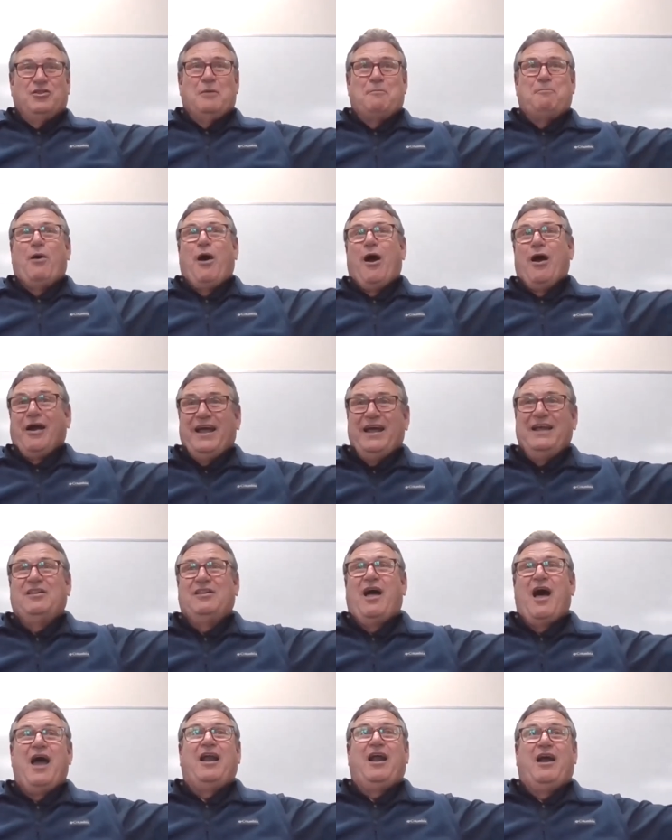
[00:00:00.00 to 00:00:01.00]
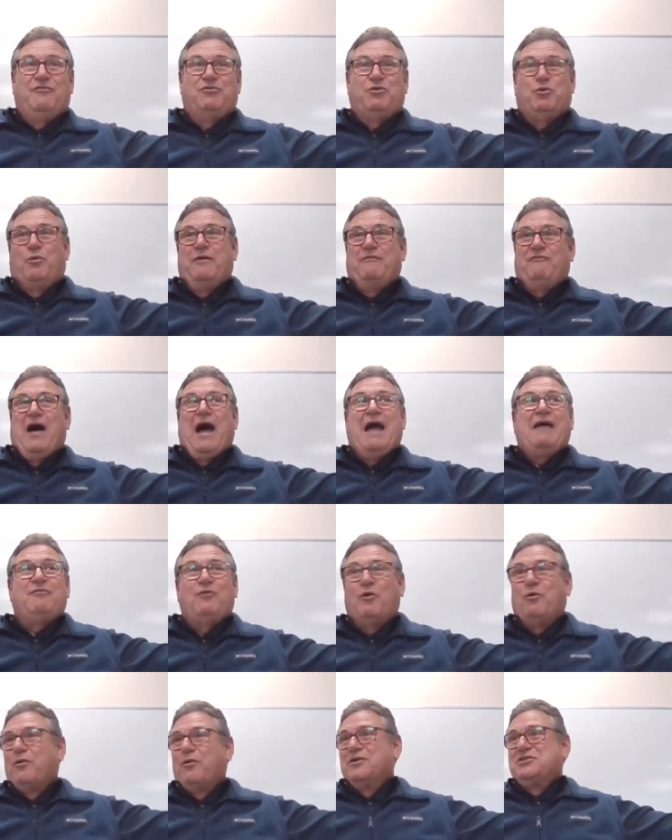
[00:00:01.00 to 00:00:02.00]
the parking lot of the
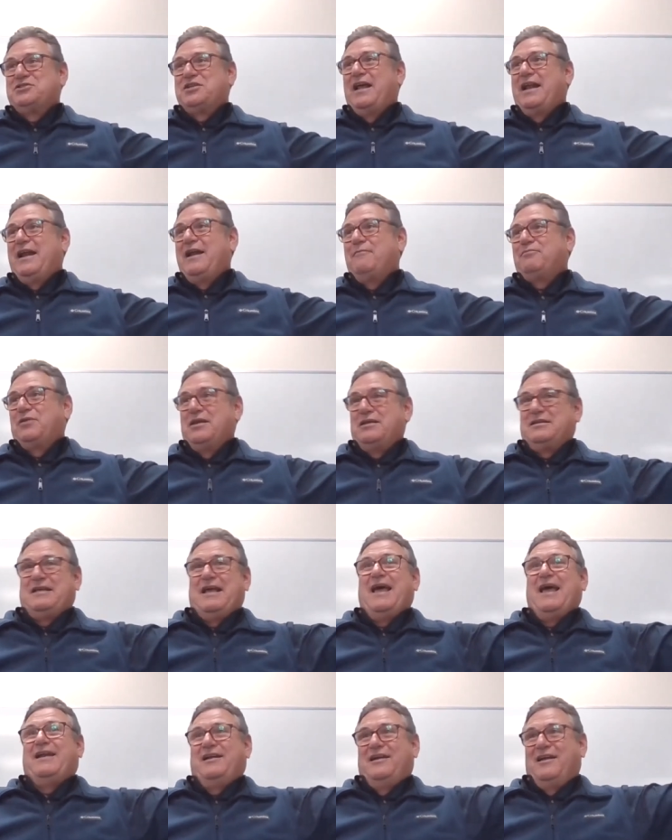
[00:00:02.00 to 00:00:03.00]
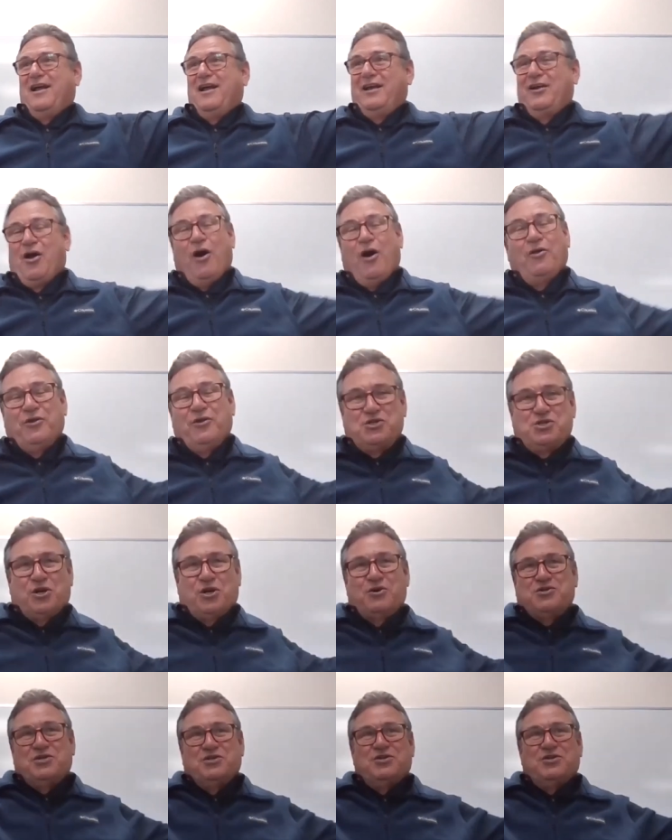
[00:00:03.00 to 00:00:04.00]
revival where we're setting up the tent and, and, all the
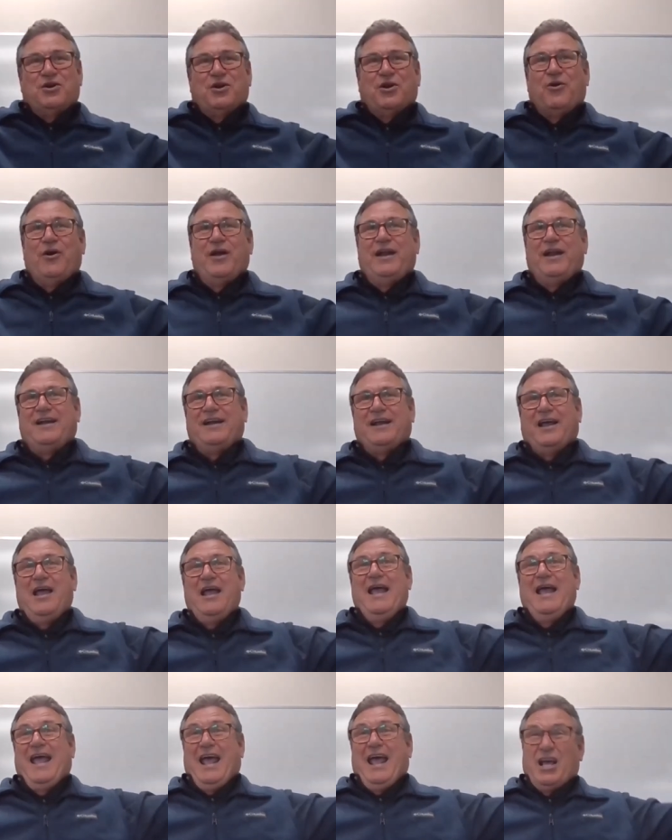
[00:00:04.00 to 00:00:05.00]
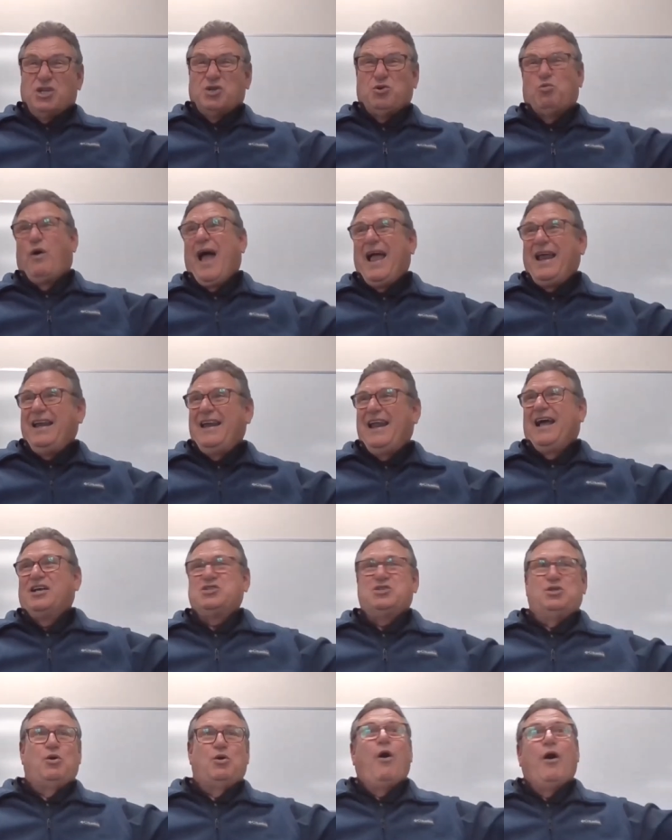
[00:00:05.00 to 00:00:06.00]
churches that are going in to get is right
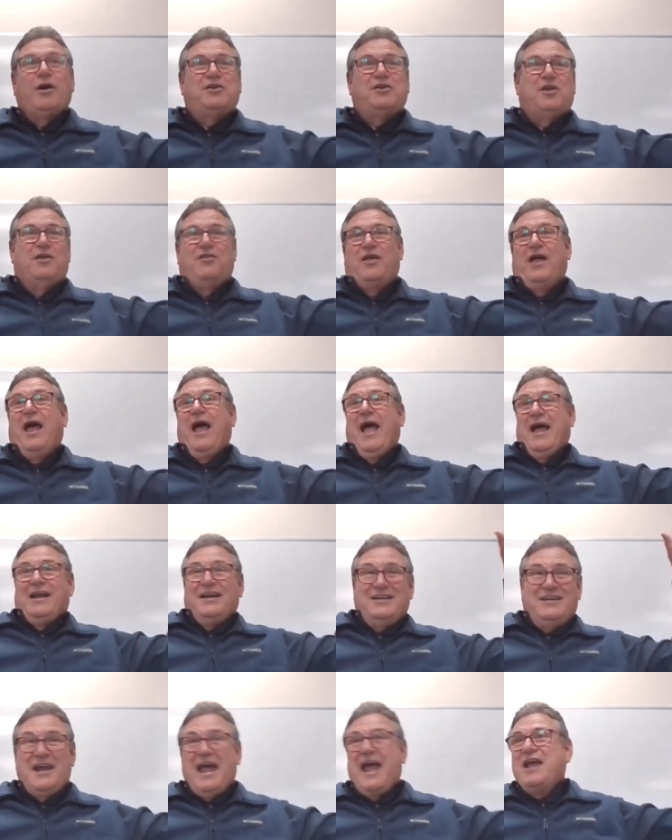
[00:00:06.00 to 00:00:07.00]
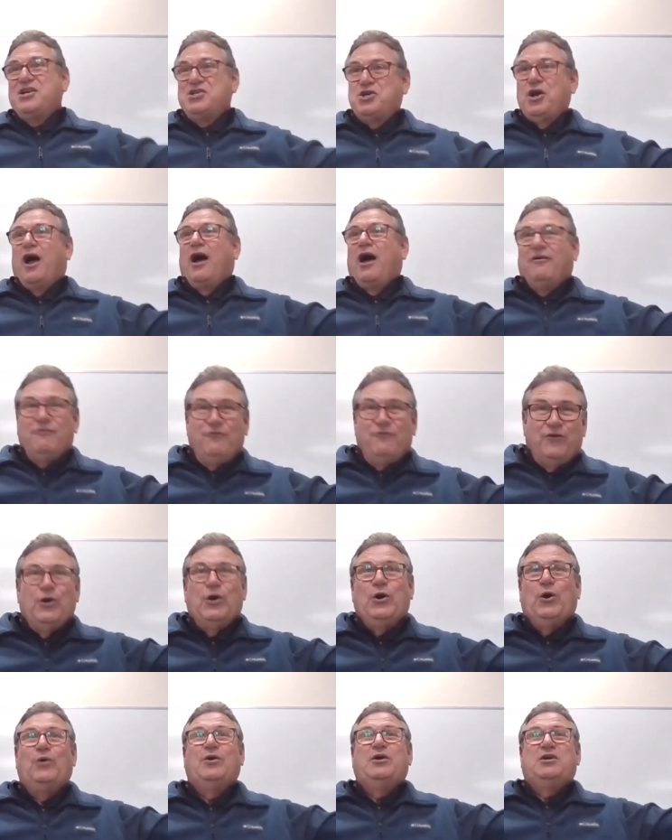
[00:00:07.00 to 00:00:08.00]
next door to the deja
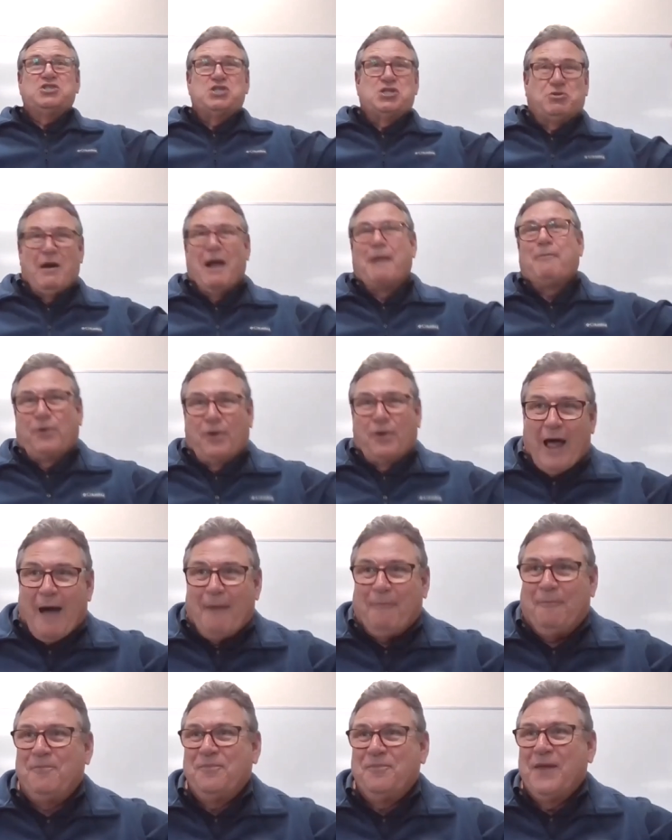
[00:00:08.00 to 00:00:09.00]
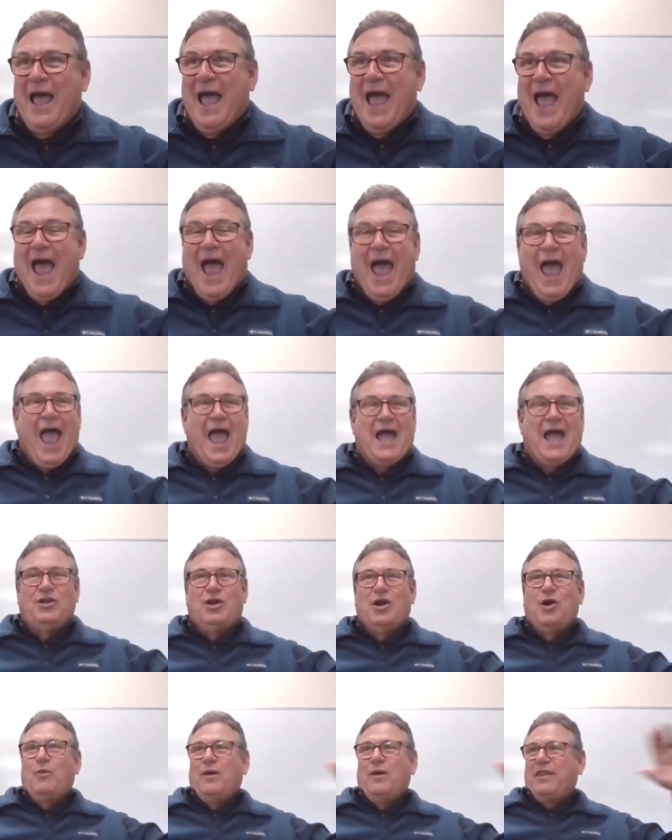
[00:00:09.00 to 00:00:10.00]
vu strip club. And
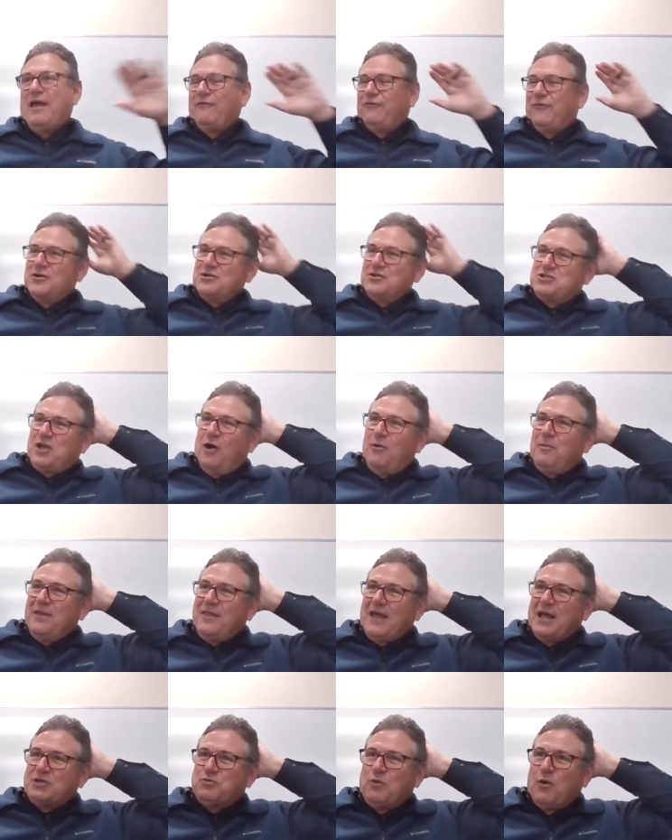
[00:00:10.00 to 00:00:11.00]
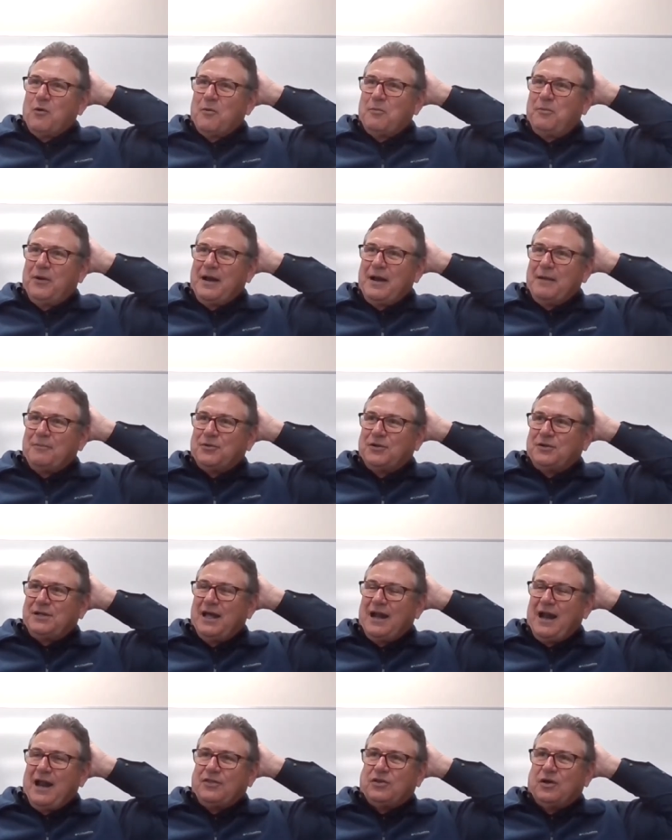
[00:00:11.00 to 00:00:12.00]
you know, when they first told me that's where we're putting up the
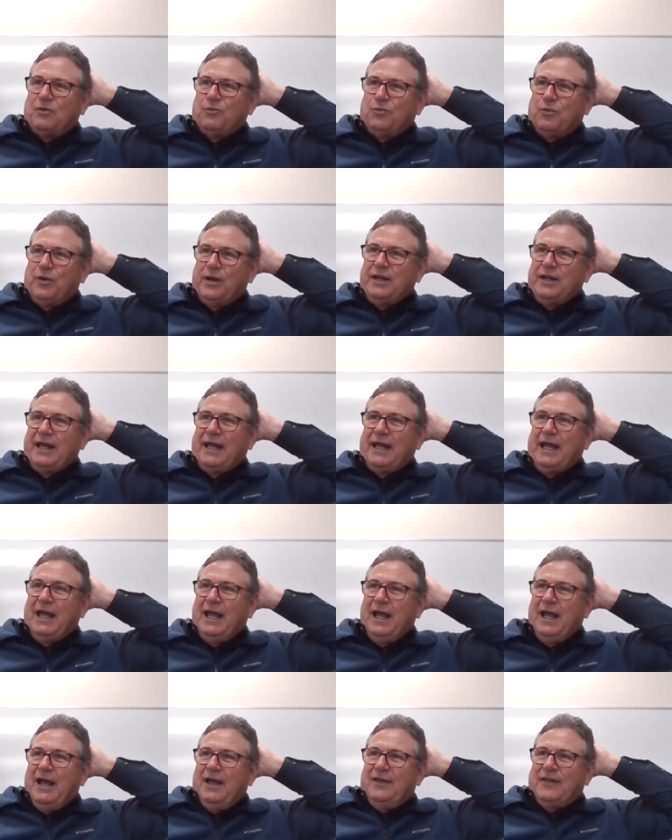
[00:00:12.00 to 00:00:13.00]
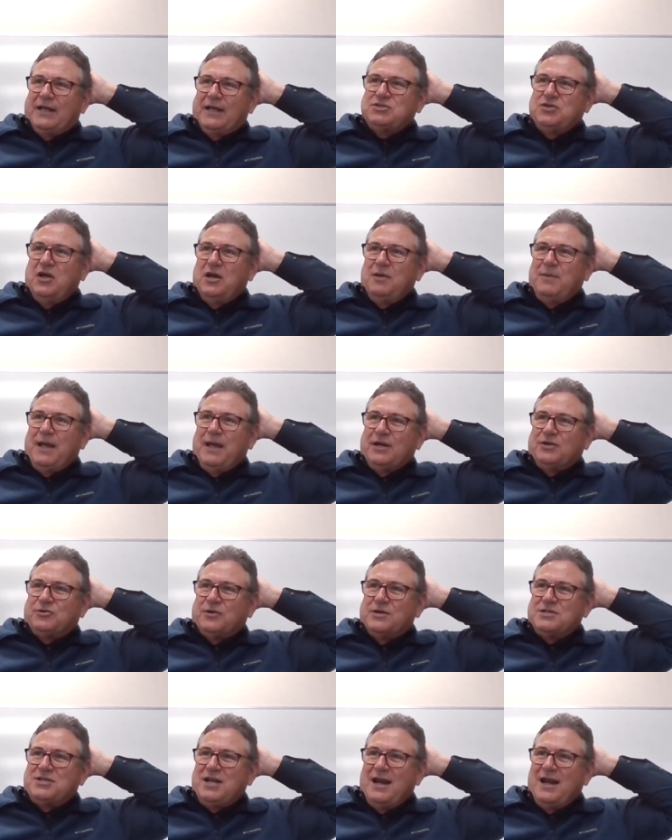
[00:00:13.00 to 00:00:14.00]
tent, I thought, really, that's going to be
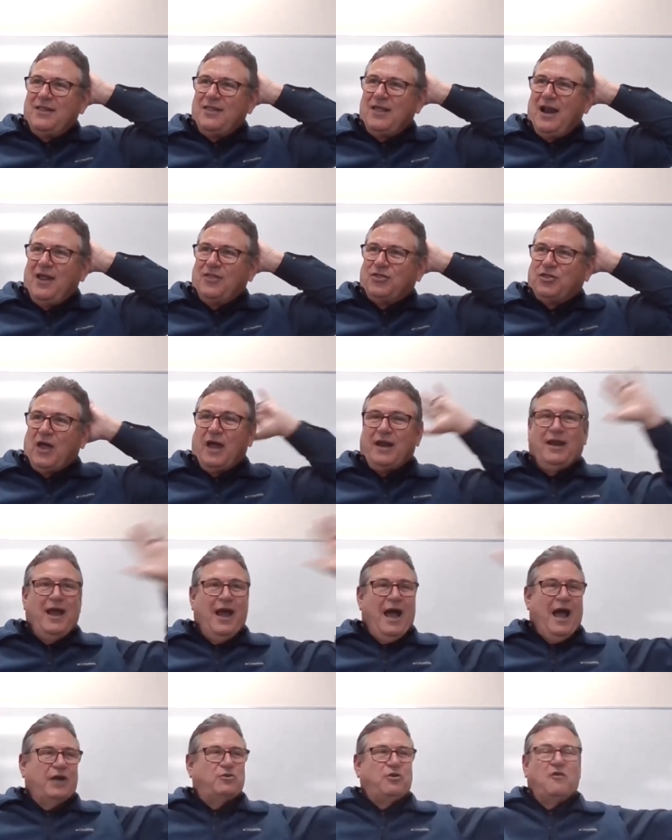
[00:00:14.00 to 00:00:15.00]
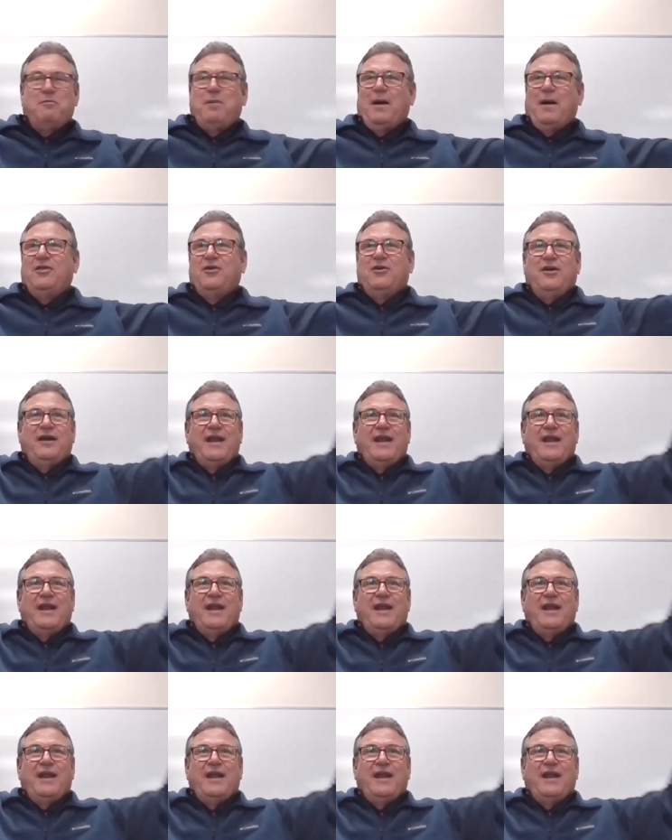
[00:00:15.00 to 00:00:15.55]
interesting. And then I thought, I drove by there